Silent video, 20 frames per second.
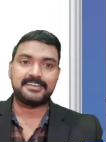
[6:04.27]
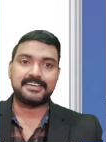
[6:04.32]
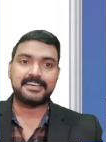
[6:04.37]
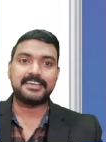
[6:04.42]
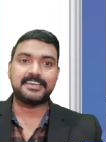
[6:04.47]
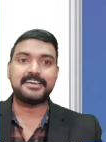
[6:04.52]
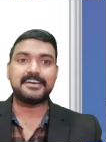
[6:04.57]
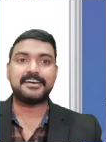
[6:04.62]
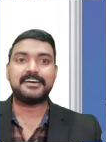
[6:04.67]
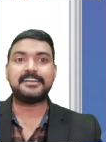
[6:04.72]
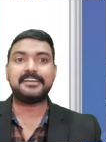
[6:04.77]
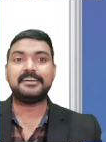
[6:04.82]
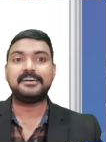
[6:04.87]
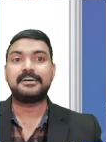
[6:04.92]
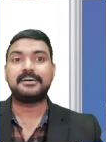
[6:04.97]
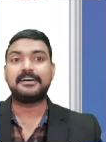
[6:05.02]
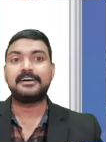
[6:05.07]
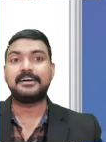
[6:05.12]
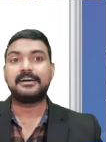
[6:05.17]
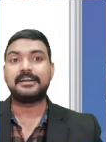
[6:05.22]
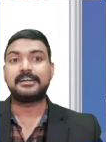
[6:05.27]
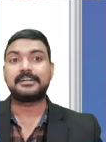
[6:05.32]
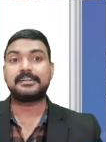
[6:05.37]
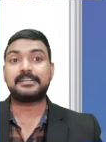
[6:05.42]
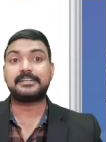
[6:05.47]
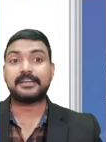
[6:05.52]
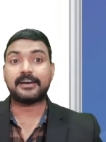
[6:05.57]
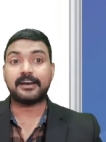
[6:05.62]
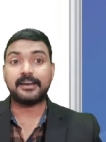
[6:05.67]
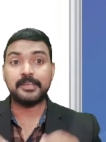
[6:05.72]
Here
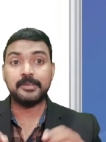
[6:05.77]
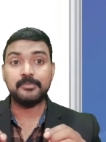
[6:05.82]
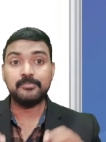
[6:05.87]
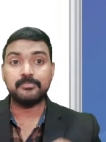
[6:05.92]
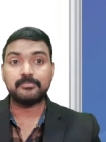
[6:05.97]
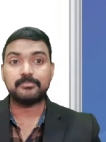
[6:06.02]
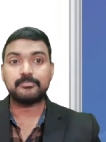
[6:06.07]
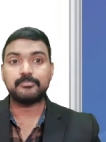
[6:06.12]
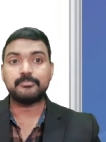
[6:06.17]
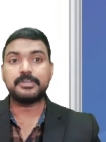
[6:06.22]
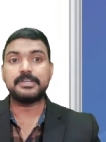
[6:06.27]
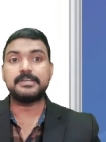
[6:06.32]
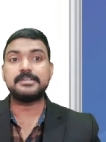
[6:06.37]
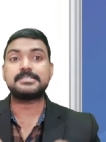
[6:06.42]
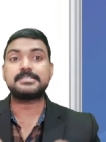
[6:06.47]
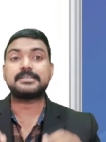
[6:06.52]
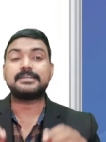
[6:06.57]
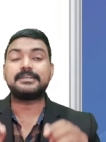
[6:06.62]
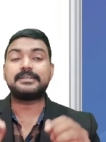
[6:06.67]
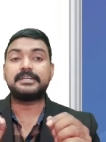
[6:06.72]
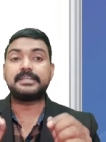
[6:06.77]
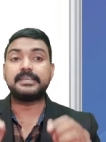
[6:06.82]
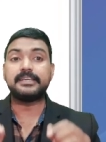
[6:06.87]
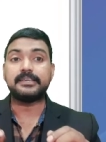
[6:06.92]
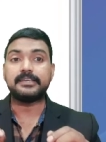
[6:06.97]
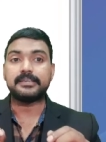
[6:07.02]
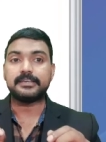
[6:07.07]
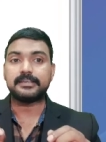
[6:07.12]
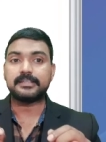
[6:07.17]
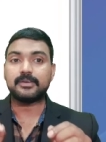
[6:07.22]
time means
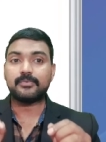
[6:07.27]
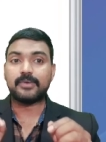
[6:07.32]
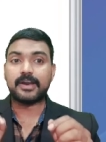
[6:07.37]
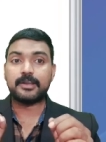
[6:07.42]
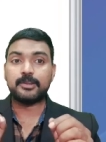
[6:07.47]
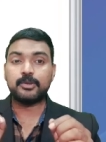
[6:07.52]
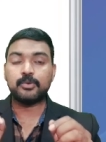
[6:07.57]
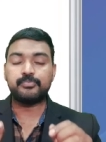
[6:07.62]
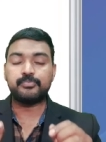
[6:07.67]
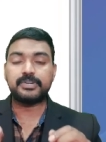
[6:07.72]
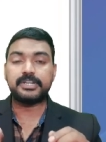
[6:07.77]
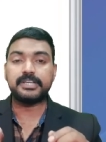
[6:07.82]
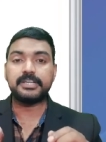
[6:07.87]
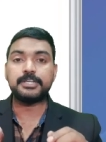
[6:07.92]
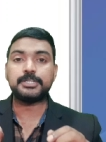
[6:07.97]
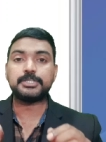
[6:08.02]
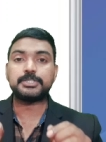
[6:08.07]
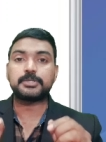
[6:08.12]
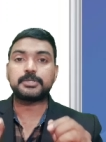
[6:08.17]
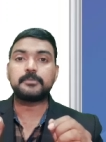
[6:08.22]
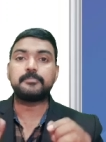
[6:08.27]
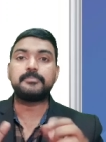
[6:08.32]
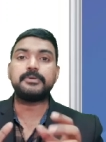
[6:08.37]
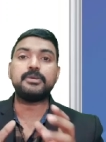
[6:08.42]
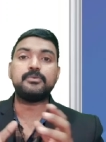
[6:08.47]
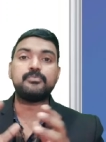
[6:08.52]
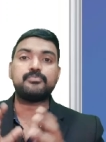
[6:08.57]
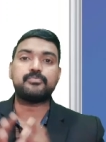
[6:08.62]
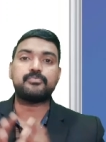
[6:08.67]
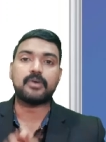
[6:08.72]
t. The value of t should
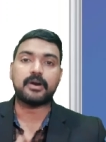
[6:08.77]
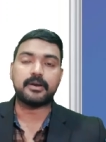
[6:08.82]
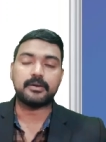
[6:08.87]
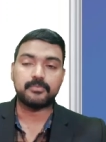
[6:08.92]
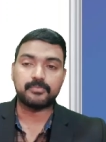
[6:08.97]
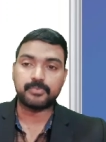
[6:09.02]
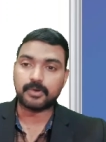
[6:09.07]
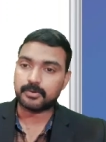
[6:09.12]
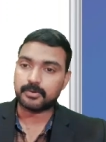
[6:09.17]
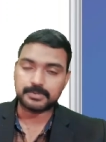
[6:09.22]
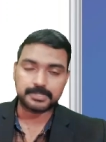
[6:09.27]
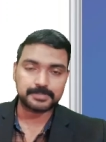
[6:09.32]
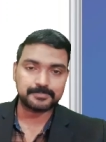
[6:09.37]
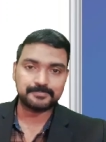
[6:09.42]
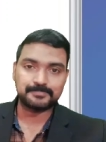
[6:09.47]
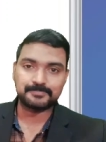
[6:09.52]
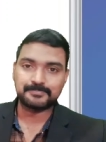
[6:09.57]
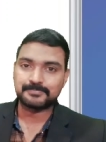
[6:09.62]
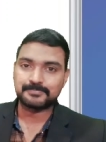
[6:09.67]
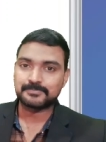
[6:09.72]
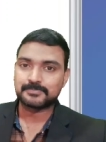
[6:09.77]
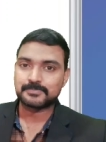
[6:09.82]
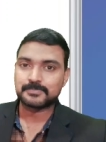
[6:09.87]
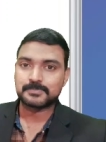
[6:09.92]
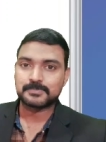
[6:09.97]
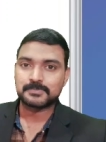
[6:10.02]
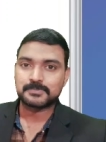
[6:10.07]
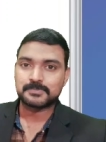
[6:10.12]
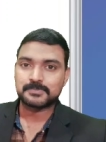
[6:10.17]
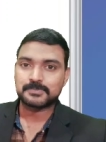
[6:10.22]
be found.
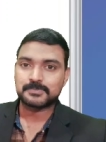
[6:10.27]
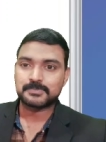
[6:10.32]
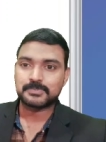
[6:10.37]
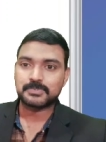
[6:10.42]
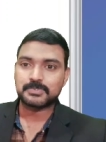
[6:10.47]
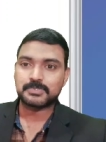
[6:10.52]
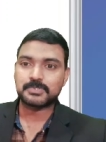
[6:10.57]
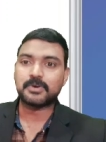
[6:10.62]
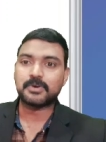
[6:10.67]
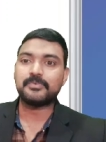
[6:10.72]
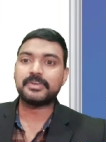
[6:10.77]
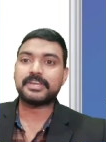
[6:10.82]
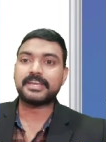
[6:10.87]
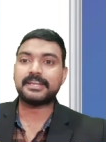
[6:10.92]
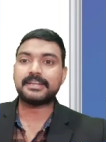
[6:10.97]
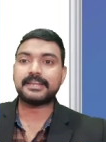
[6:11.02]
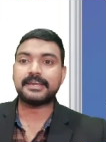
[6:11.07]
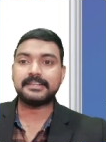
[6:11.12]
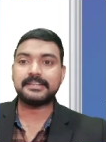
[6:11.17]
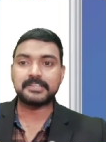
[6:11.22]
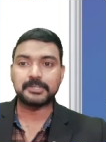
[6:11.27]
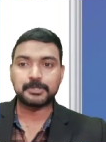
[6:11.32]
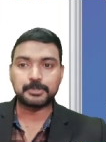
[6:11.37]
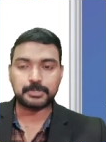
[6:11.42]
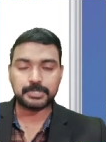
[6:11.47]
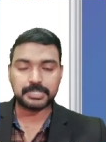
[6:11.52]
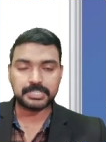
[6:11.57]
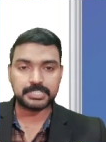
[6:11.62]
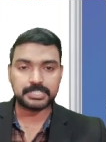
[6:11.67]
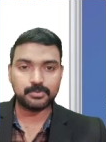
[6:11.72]
So we can write the
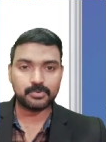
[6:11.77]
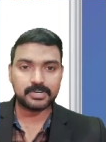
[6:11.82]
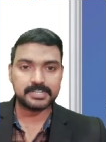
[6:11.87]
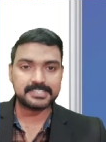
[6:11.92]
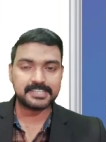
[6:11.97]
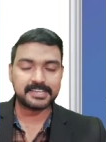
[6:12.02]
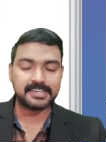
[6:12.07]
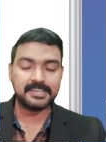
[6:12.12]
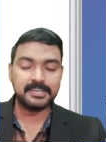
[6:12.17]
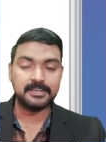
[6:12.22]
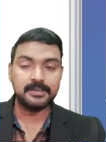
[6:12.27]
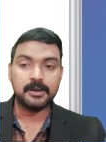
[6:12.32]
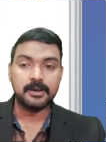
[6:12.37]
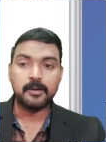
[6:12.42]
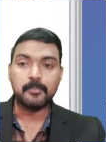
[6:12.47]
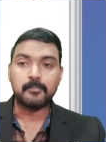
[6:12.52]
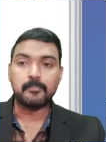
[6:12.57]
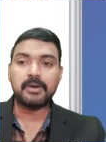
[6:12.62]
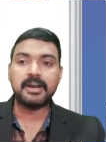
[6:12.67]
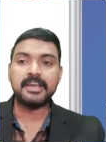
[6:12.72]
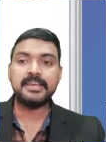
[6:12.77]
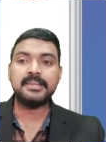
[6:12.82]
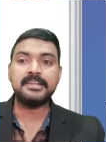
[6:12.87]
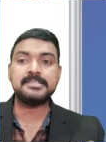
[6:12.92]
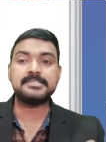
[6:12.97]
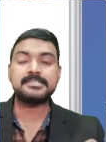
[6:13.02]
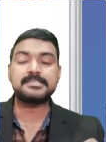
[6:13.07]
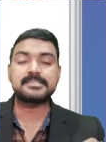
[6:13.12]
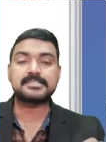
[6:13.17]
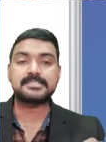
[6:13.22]
equation once again.
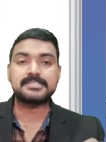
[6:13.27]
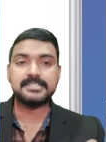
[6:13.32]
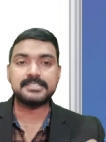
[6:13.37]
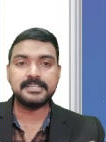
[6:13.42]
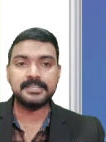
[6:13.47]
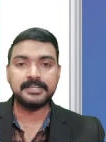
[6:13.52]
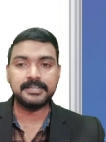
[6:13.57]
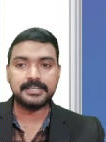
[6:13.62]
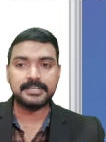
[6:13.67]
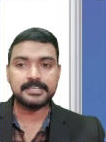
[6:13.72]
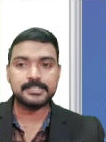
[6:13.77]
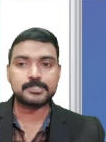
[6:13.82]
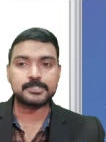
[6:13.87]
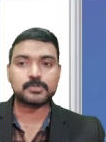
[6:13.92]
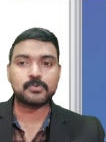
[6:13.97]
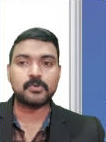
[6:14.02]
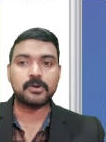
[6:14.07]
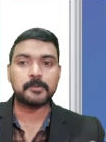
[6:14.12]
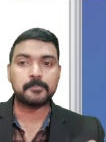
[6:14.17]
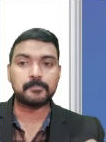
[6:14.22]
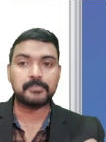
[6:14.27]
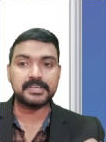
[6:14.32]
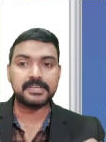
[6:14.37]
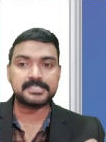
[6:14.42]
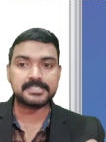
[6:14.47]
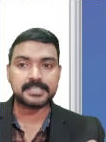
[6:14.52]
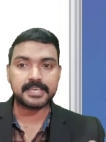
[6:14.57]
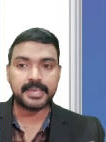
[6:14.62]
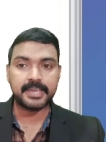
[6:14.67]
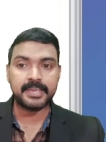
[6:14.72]
Minus 16t square
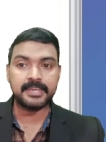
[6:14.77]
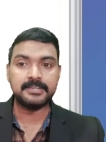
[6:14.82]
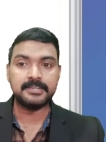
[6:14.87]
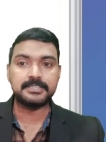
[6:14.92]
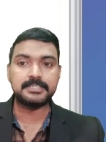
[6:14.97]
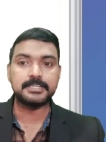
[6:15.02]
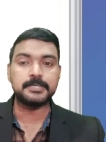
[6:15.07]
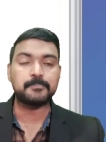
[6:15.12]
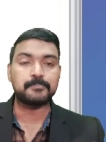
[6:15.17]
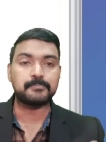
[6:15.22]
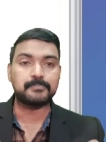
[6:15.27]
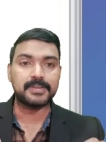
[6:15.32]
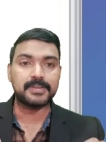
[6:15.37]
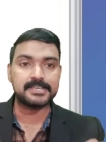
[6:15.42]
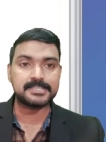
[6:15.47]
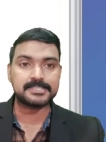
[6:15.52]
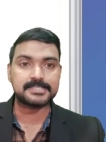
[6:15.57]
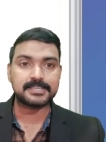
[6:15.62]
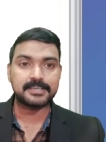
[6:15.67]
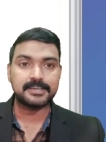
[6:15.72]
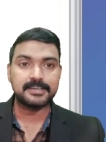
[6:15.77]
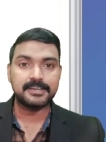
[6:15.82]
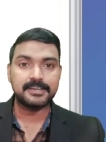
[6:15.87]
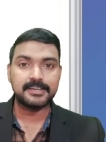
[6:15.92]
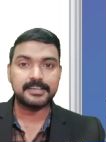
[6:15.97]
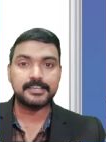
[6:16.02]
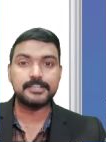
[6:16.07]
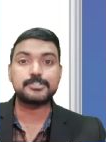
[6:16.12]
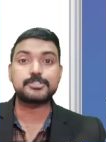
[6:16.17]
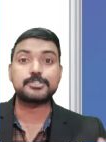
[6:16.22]
plus 8t plus,
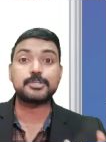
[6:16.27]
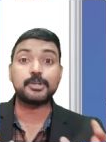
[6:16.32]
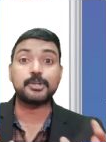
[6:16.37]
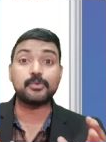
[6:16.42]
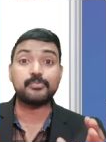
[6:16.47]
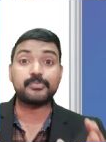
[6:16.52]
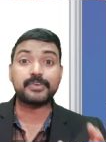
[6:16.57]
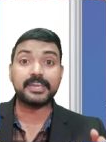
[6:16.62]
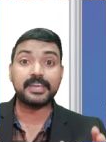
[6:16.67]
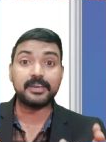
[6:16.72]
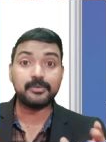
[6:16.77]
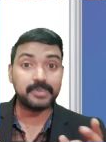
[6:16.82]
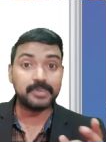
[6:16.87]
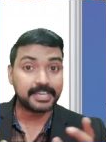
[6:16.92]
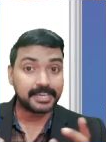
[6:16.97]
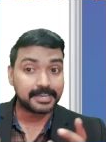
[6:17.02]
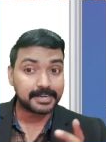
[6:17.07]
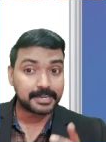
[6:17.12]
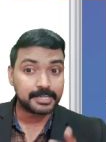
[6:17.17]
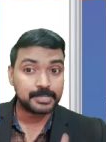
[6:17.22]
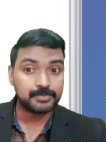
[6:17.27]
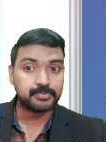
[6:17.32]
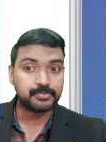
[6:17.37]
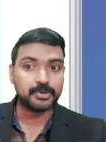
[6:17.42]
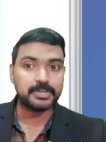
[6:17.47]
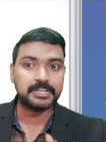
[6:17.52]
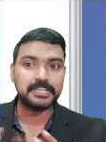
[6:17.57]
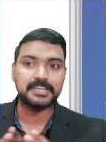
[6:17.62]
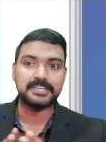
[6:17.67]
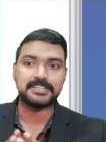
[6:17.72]
instead of k we can write
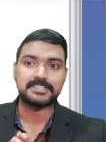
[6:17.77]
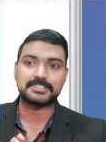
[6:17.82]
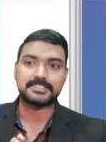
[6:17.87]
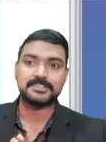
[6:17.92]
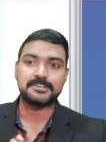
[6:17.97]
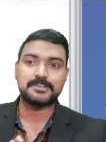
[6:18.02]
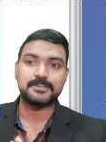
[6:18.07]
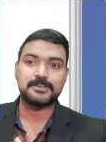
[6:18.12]
48.